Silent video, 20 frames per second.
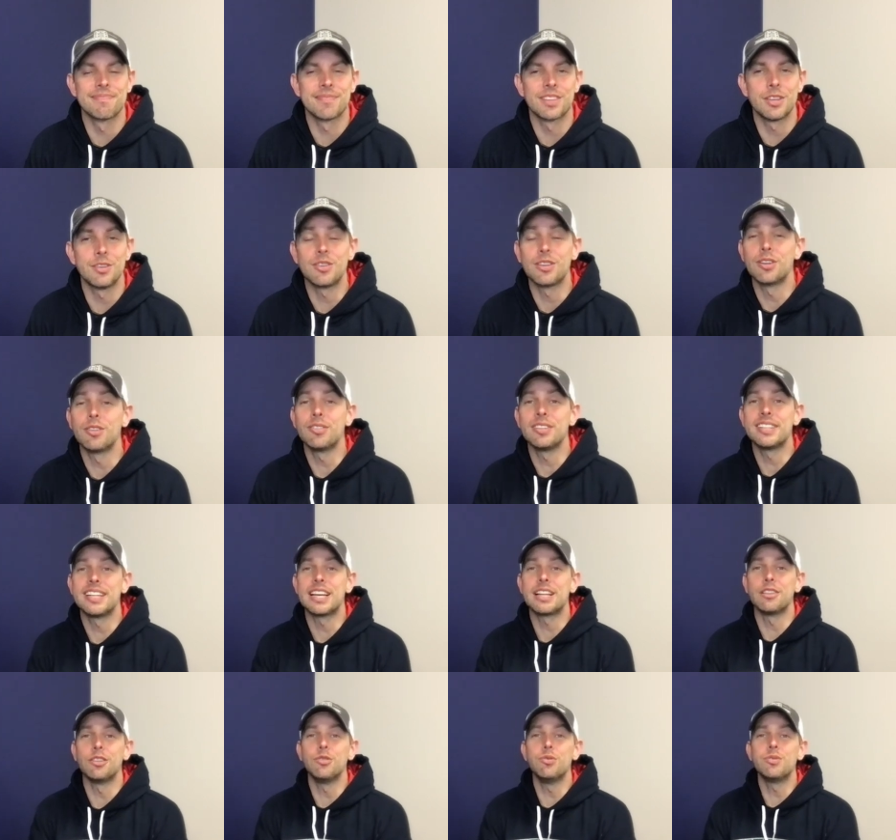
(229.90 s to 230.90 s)
You can only
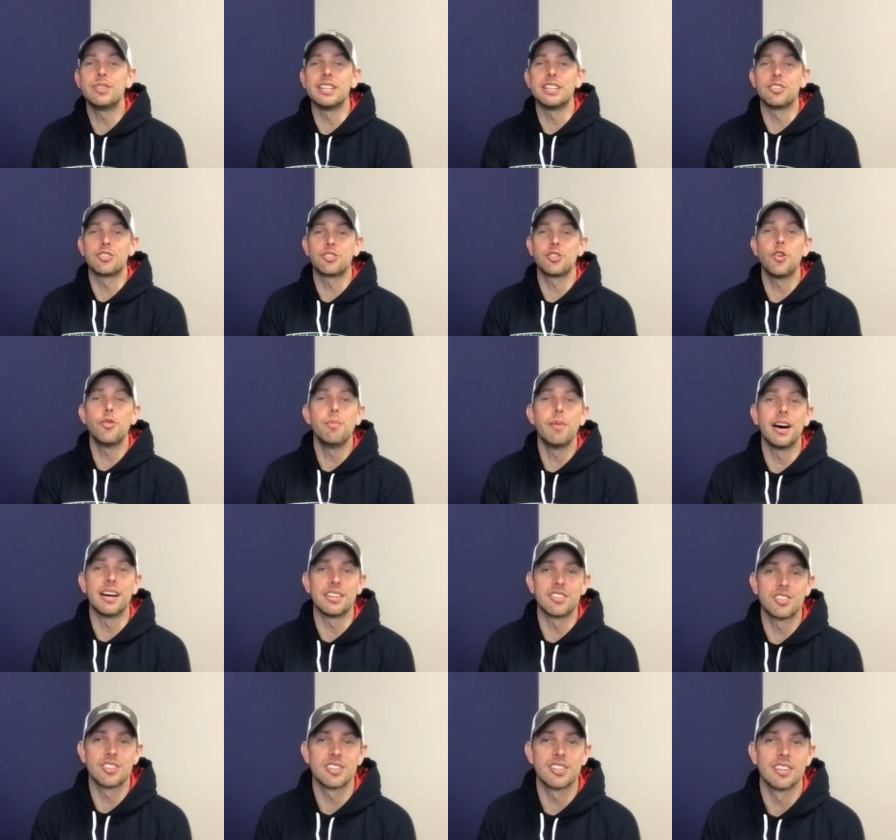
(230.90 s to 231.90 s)
take losing so
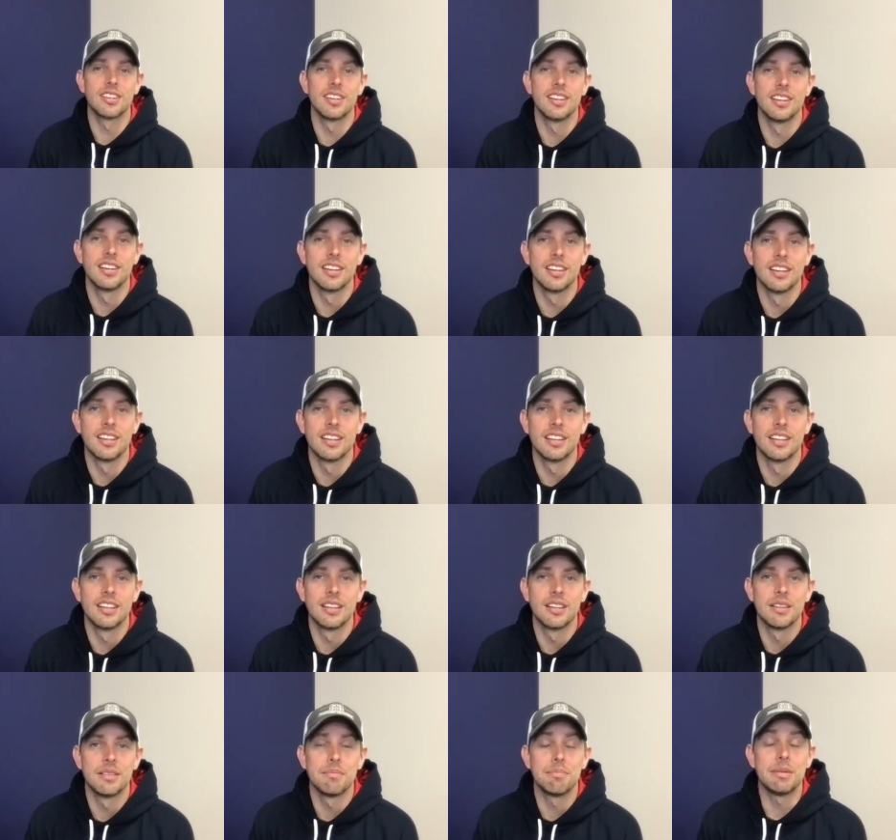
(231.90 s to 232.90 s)
much
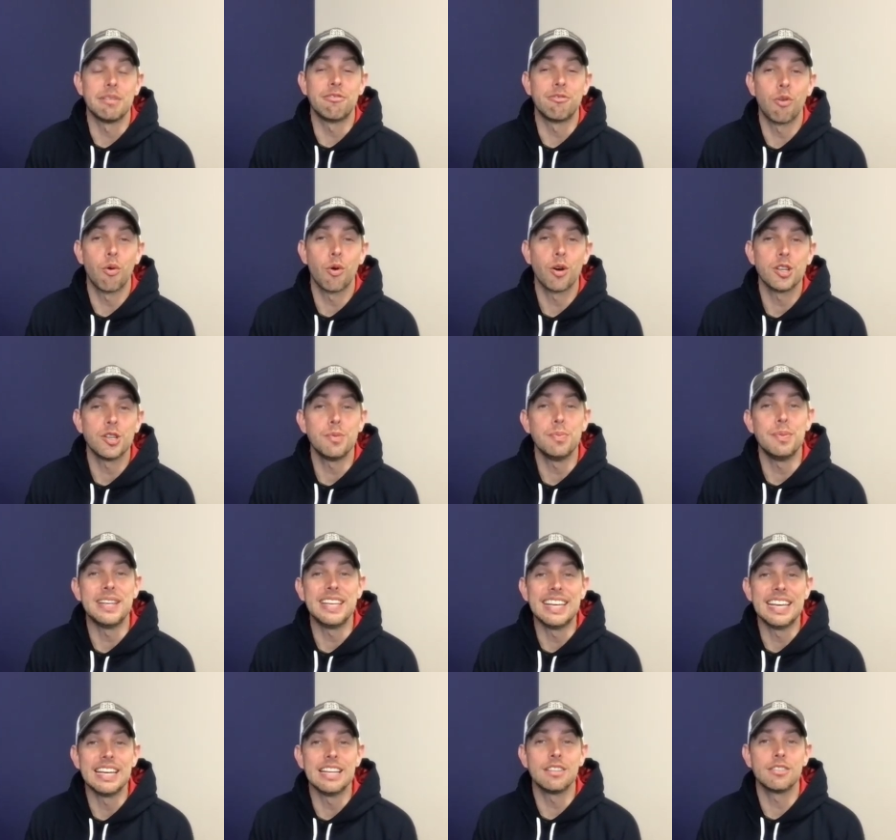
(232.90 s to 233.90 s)
before you
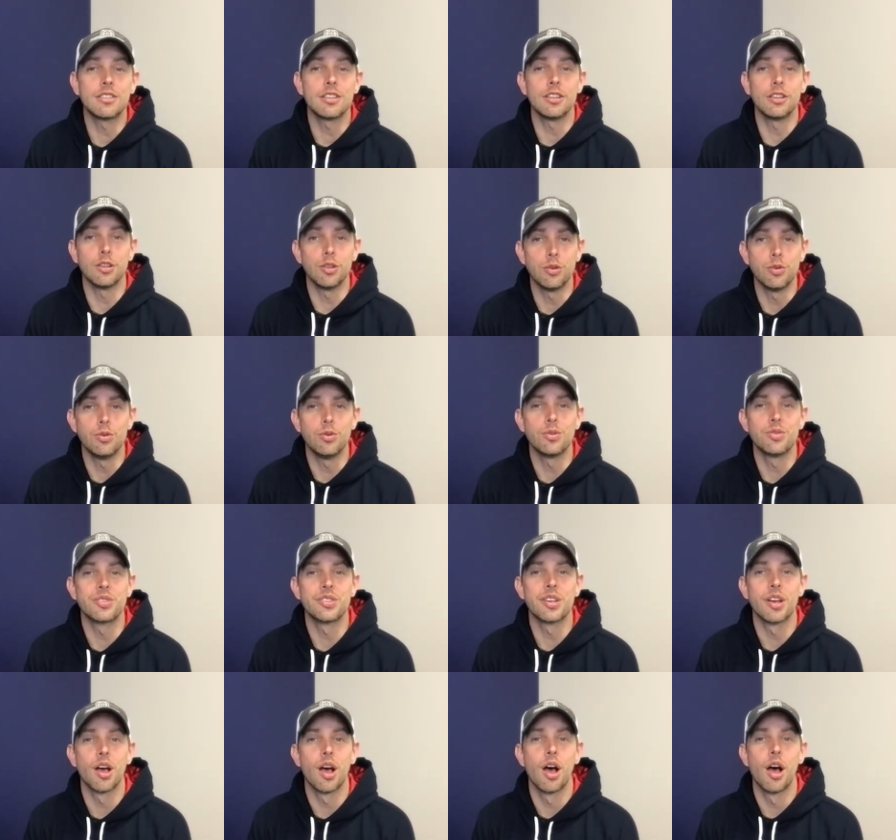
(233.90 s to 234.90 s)
begin to
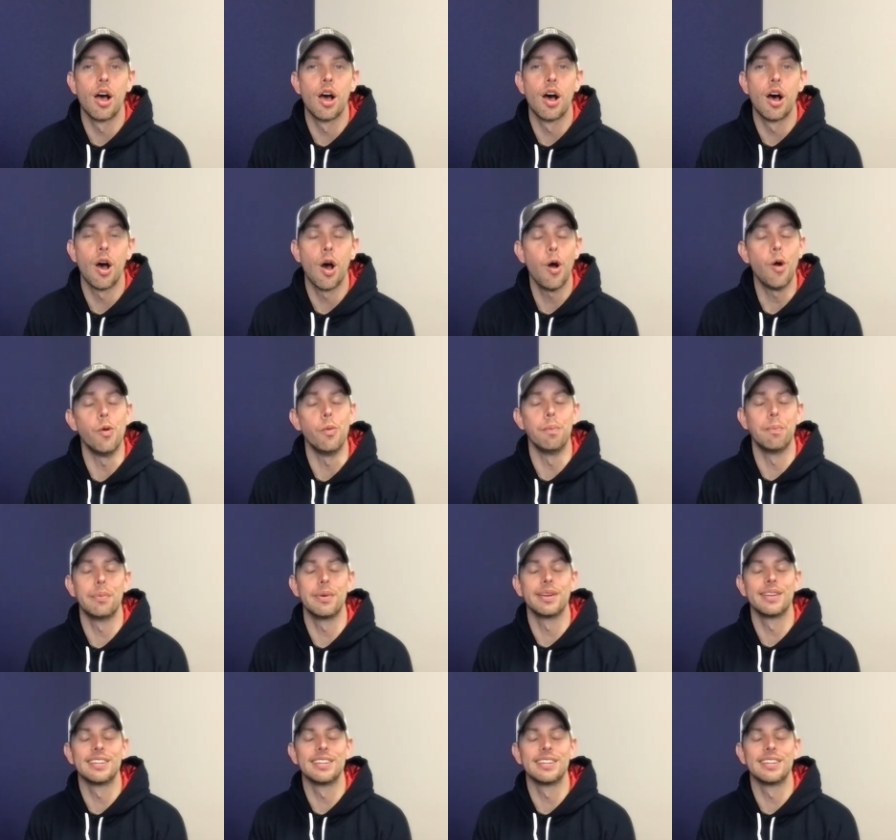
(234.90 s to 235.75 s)
lose hope.